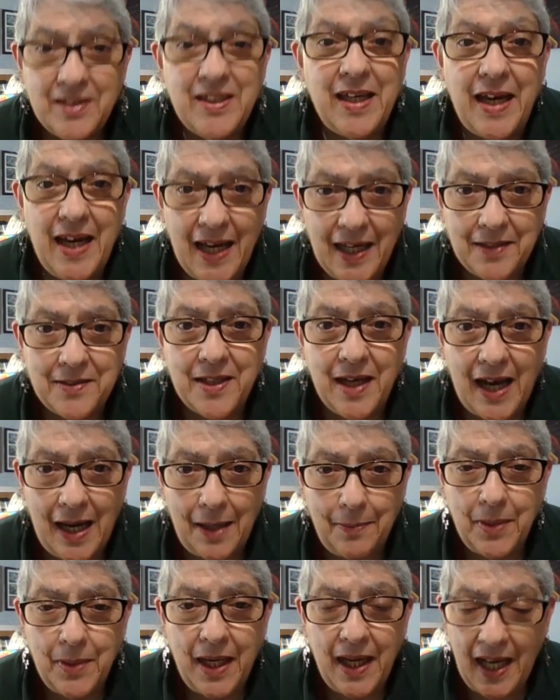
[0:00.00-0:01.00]
to
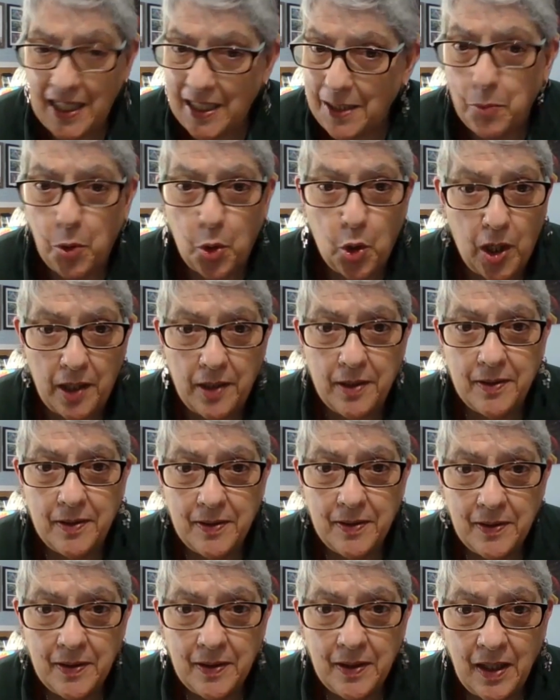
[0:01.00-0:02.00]
airtime anymore.
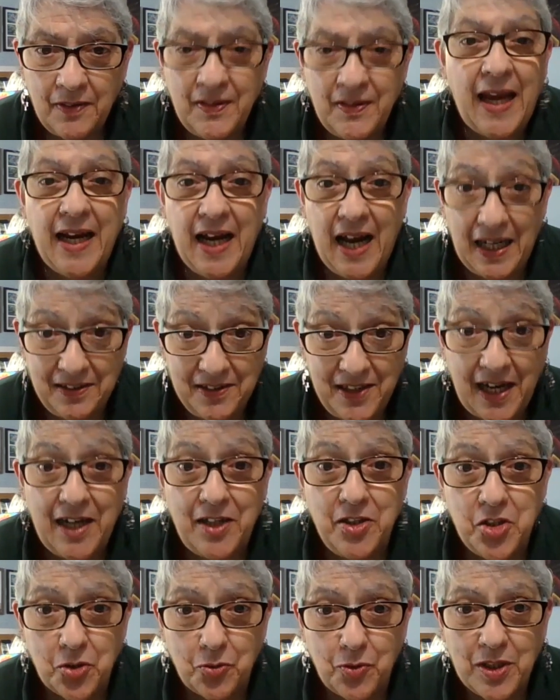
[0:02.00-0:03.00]
They are
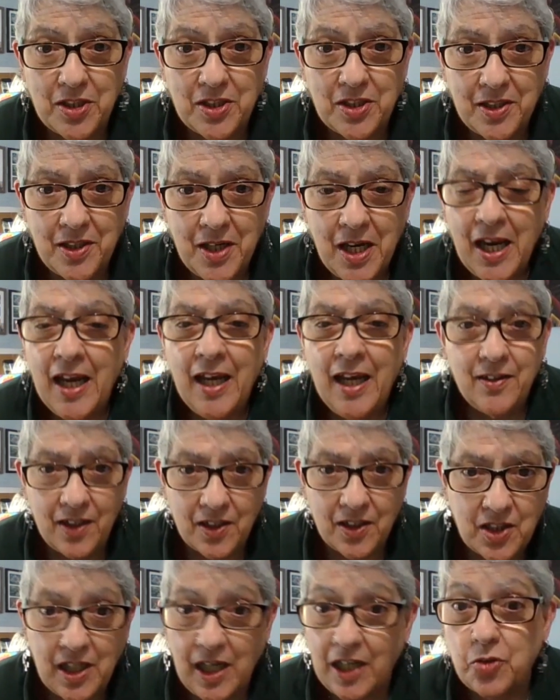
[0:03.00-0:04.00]
dangerous.
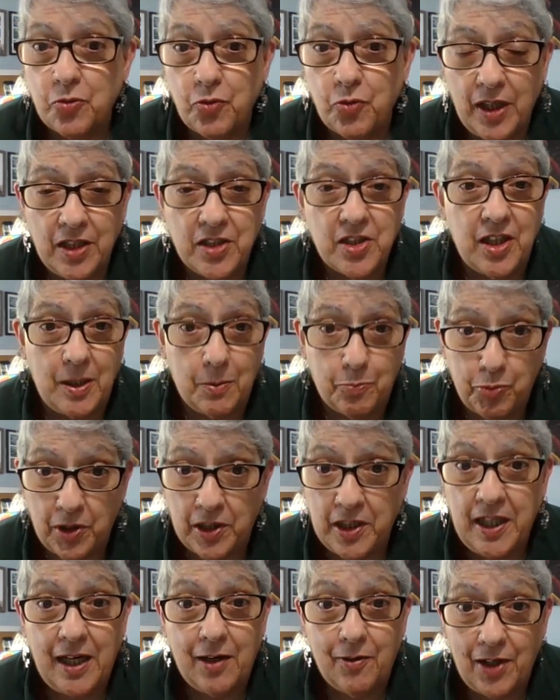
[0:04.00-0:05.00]
This country is in a
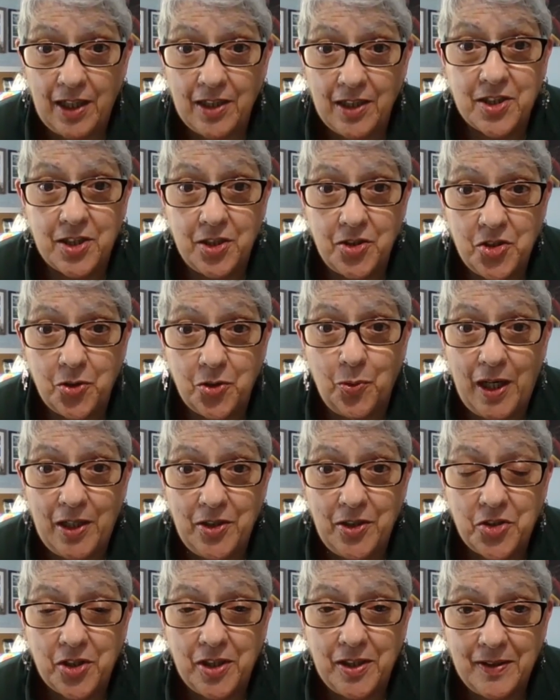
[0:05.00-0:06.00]
precarious
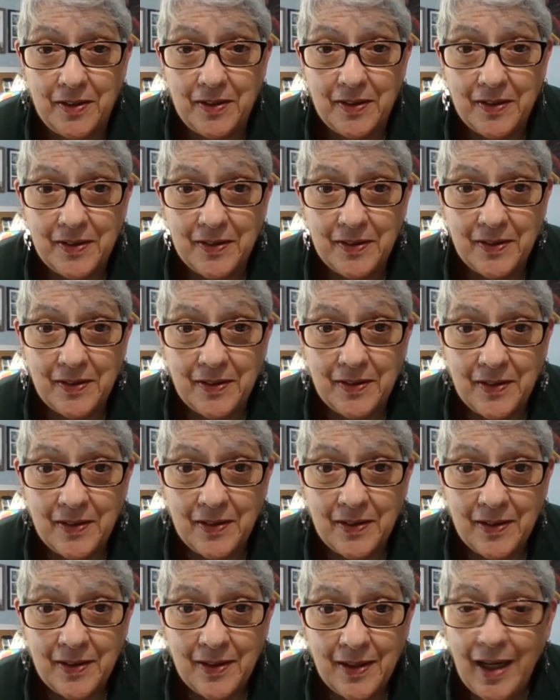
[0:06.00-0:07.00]
situation.
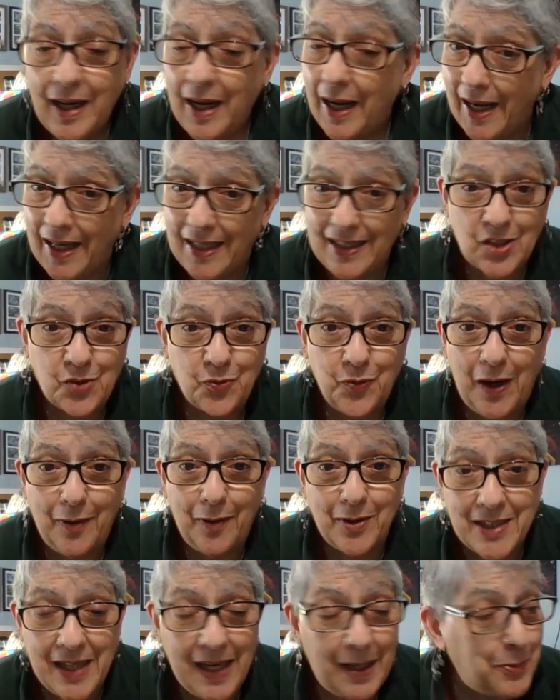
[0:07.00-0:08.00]
And as
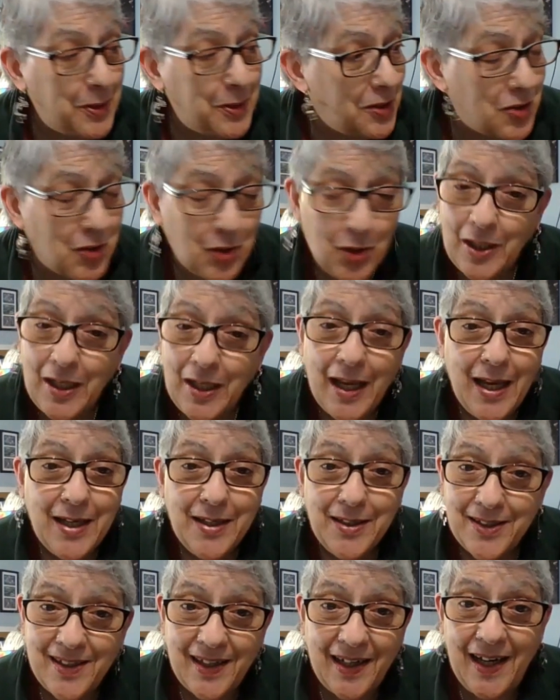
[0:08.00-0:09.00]
far as I'm concerned,
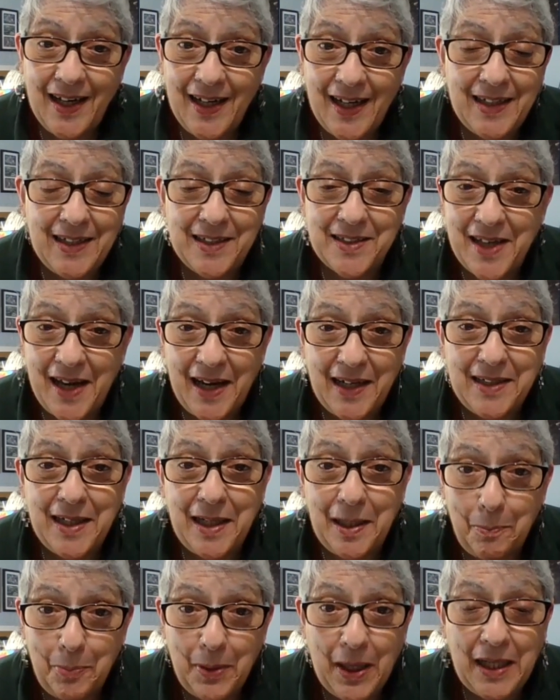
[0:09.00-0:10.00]
CNN is aiding
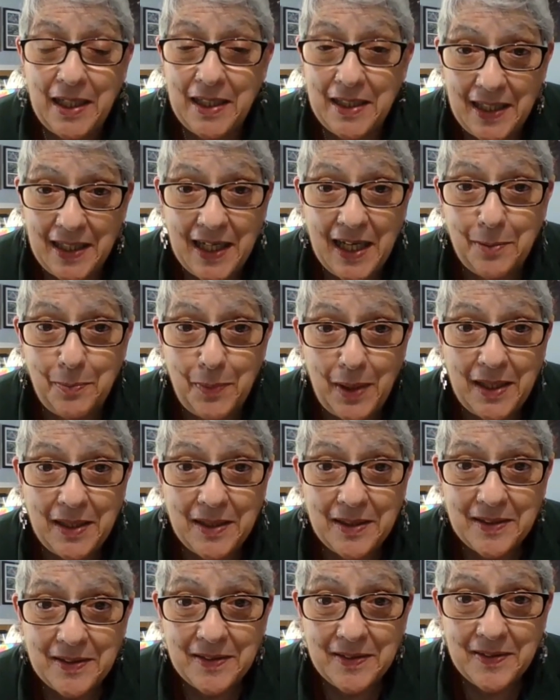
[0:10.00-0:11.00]
and abetting the enemy.